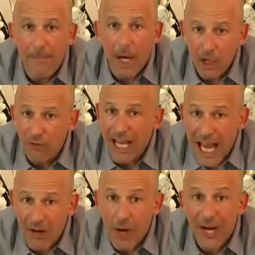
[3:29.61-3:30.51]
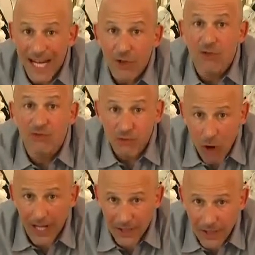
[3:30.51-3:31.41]
Binary Arrow is
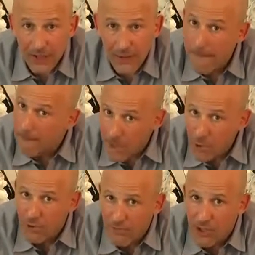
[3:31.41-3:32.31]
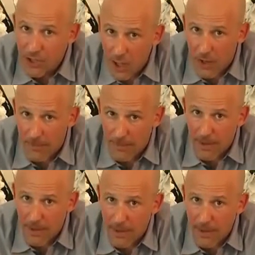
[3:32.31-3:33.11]
right most of the time,